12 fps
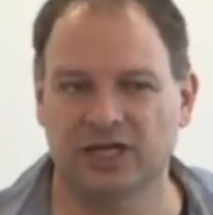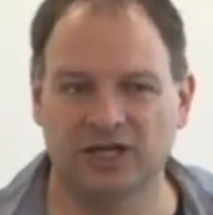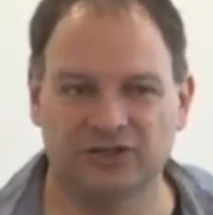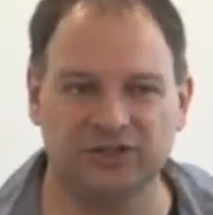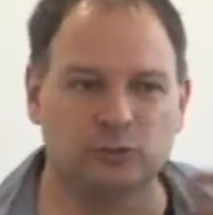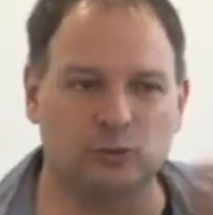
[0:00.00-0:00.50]

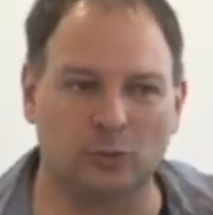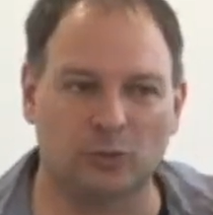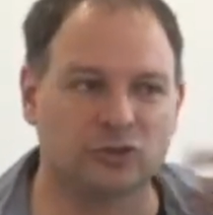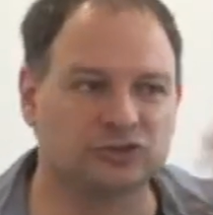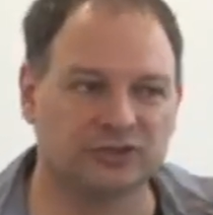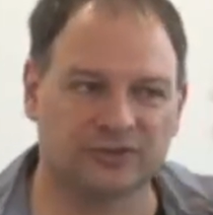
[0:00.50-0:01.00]
I think what
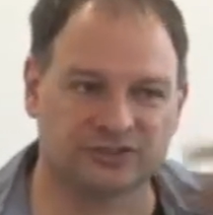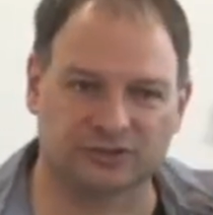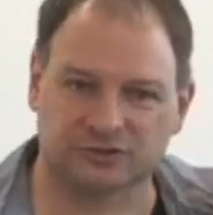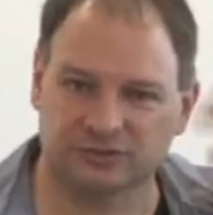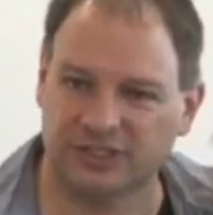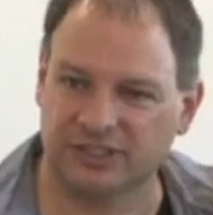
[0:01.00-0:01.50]
most of us
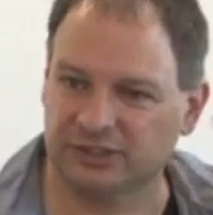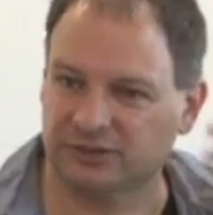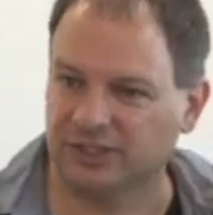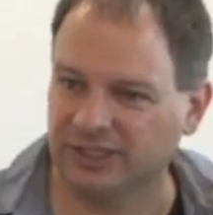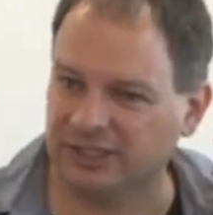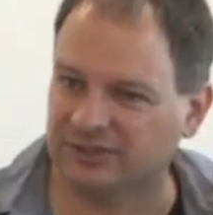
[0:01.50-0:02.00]
are creating in
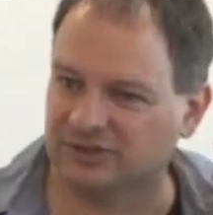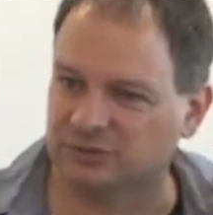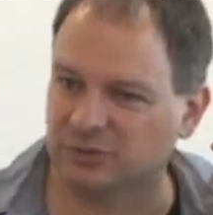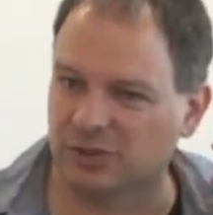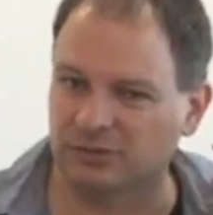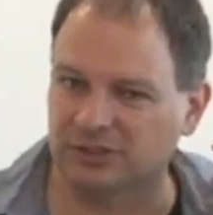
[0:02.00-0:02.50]
our heads
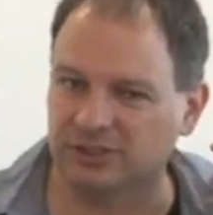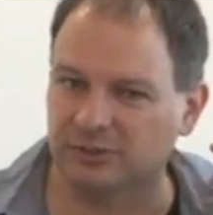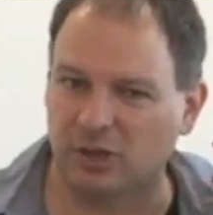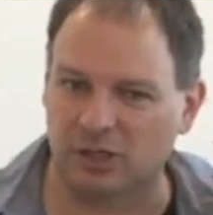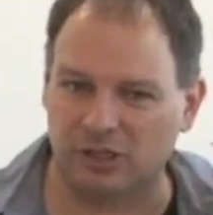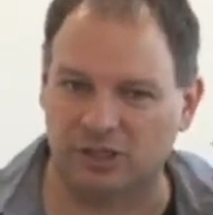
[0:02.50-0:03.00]
is probably a
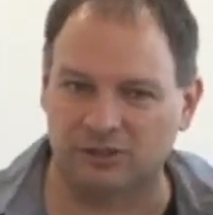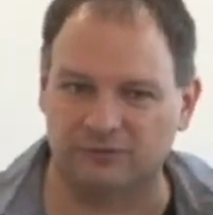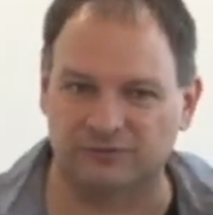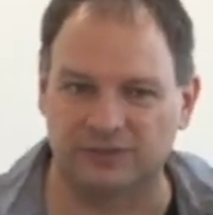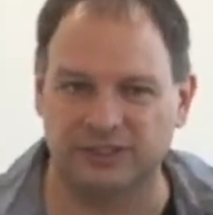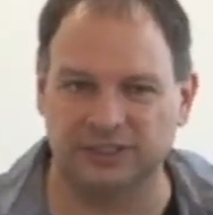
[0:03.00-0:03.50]
model
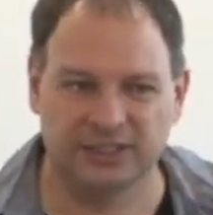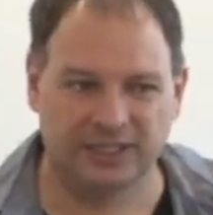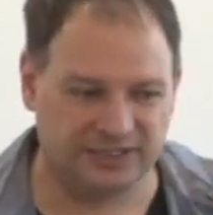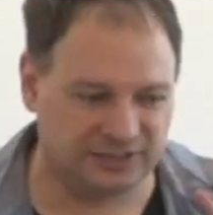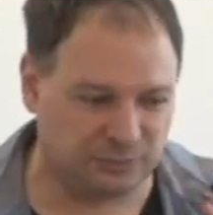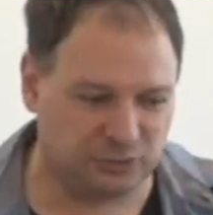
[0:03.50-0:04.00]
of,
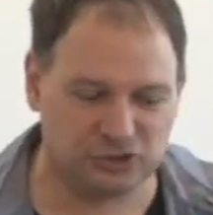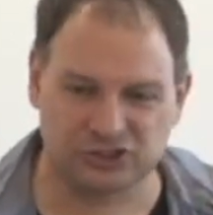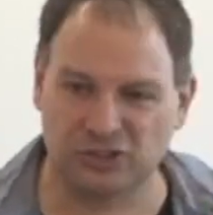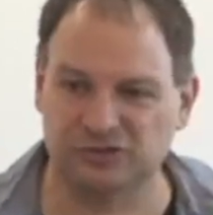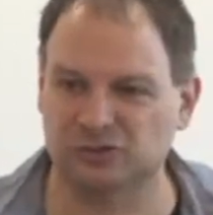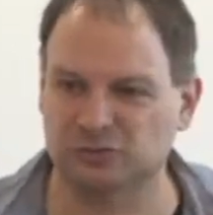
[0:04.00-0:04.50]
as I push
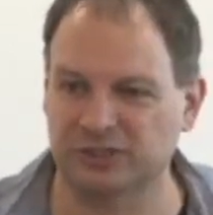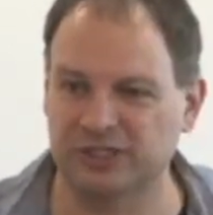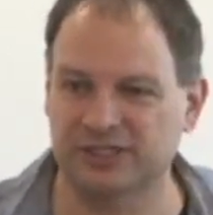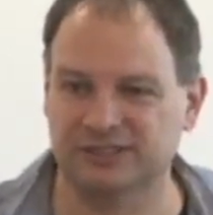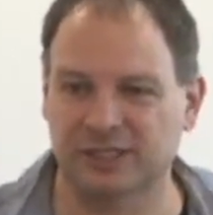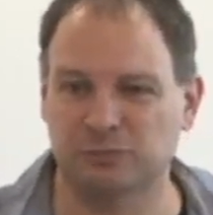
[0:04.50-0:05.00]
down these
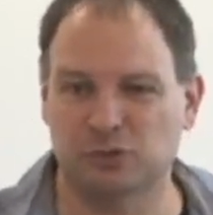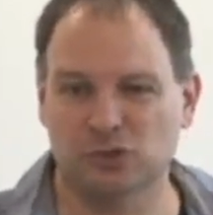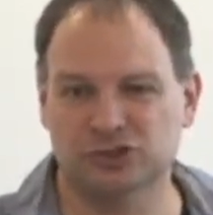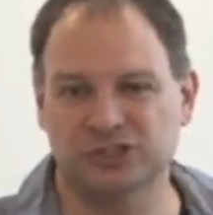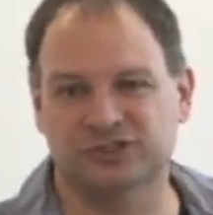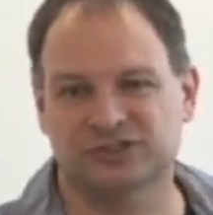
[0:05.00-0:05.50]
brakes, I'm
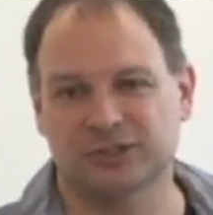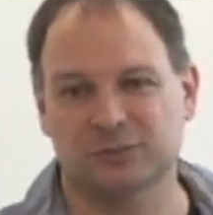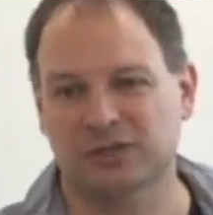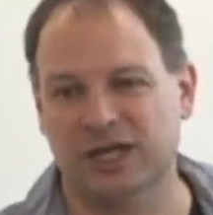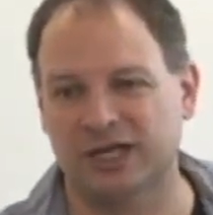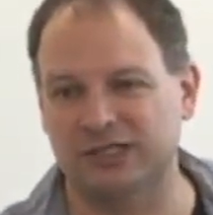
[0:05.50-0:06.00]
pushing
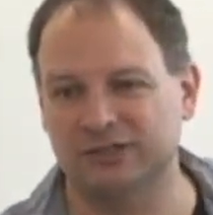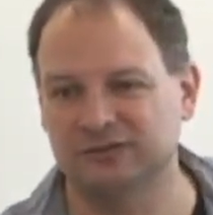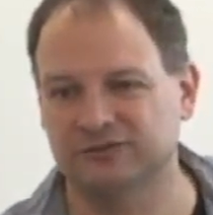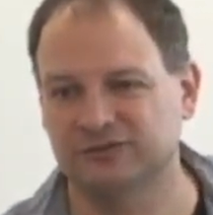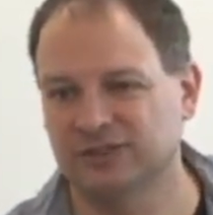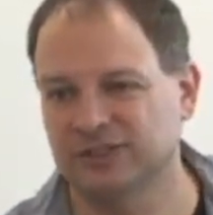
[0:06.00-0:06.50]
some kind
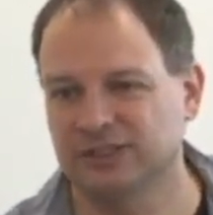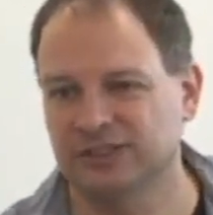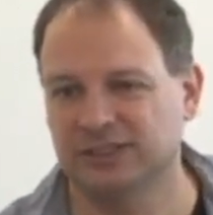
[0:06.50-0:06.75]
of,